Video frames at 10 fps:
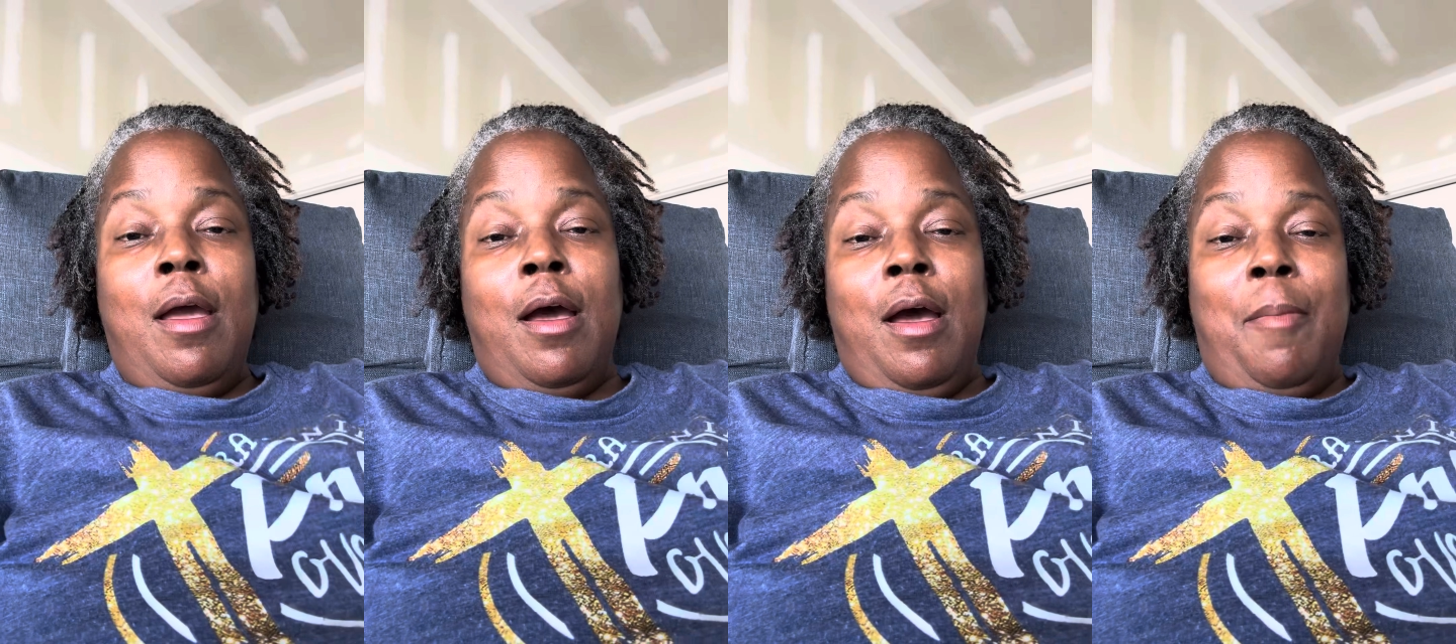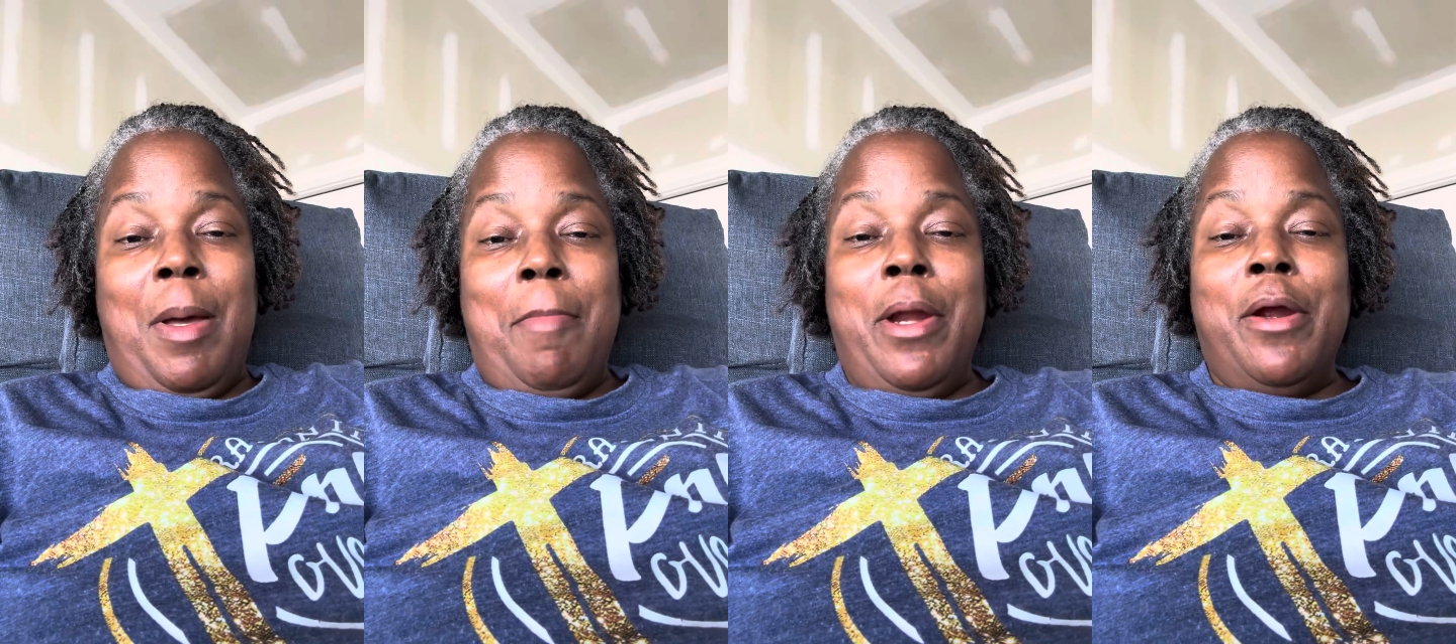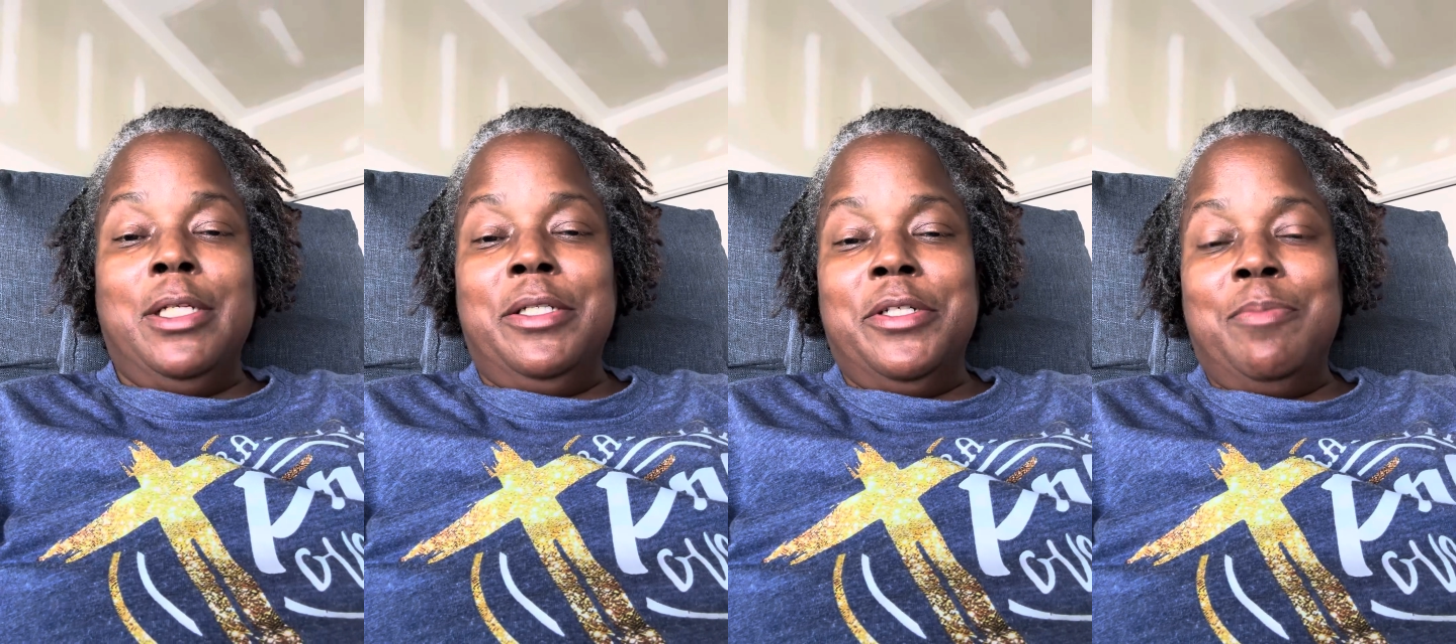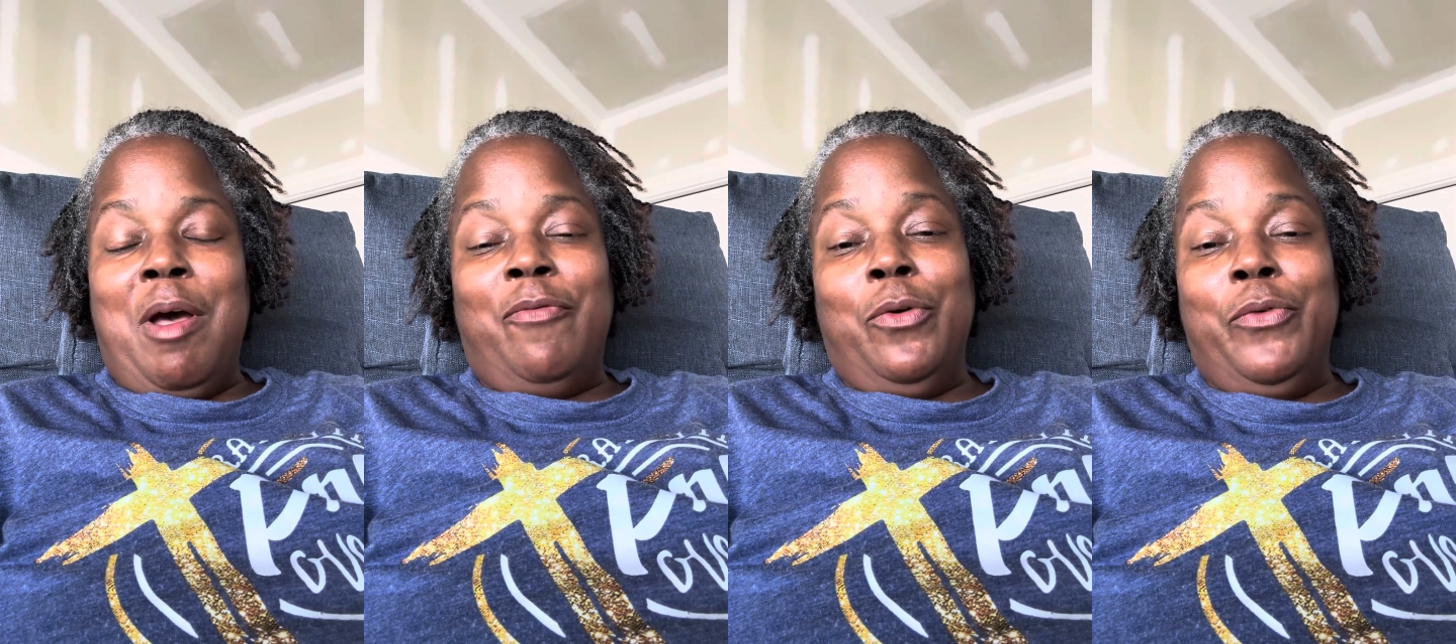Uh, my Marylanders, my
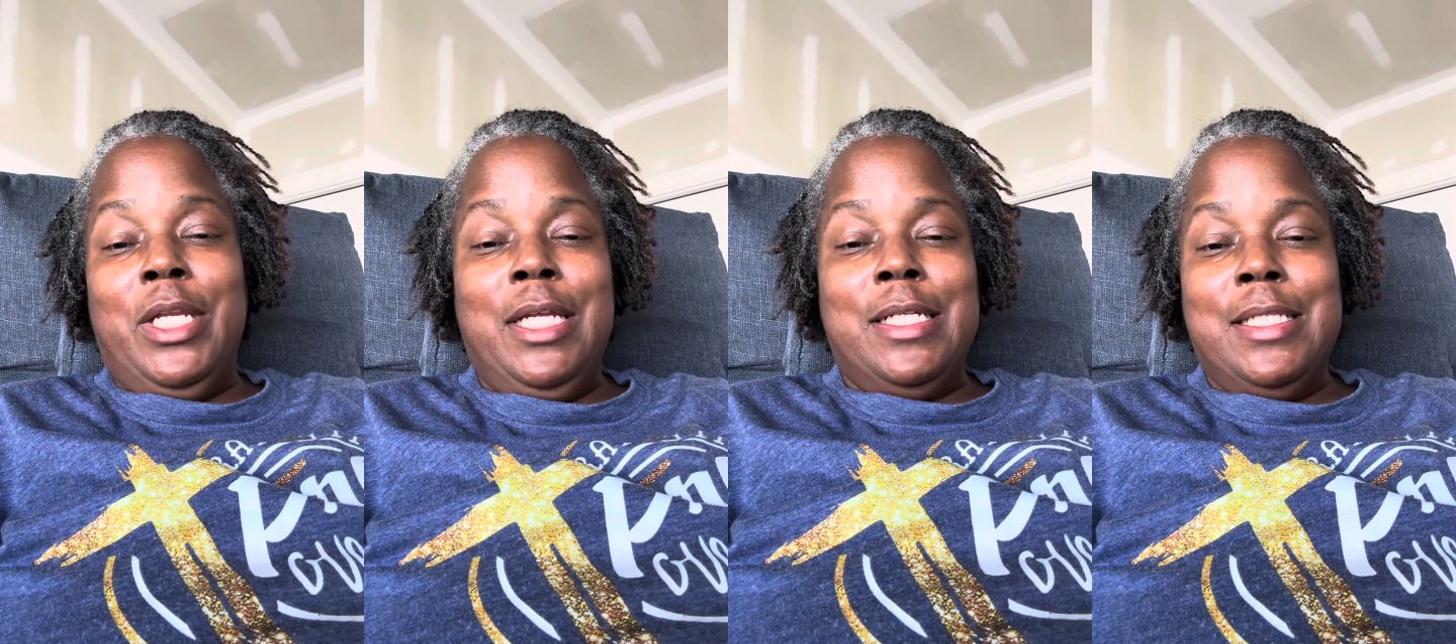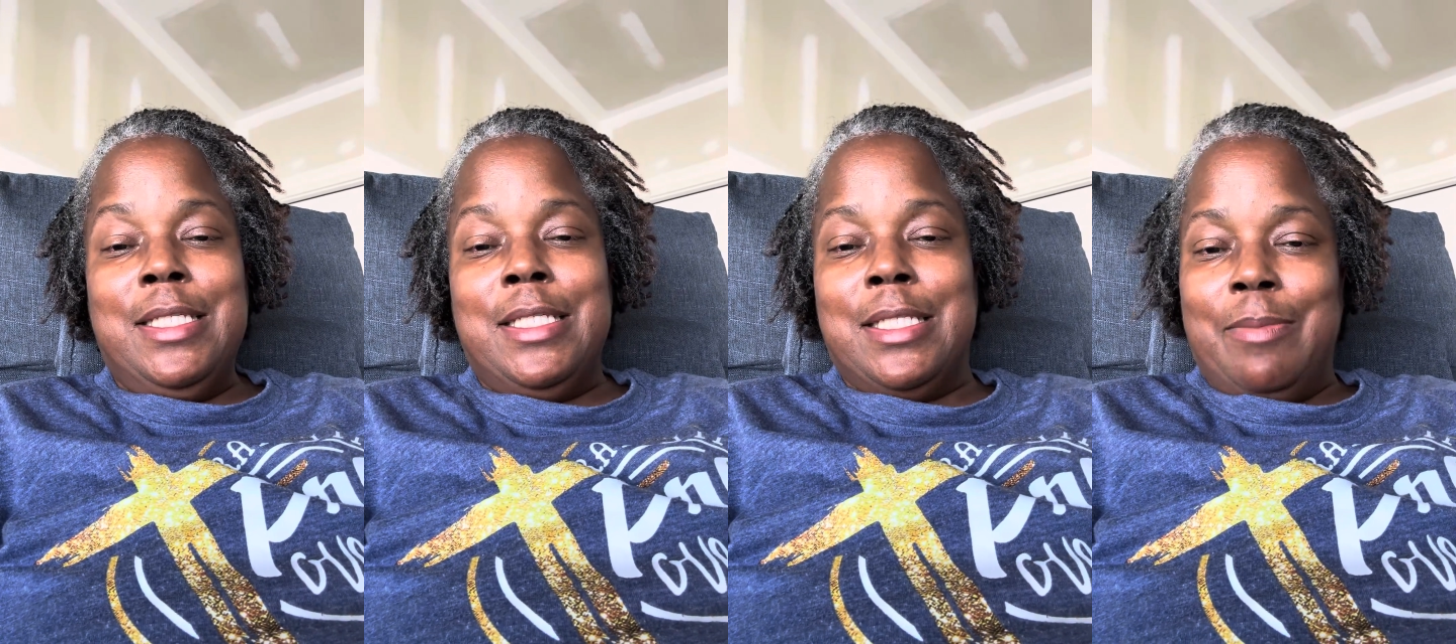Floridians,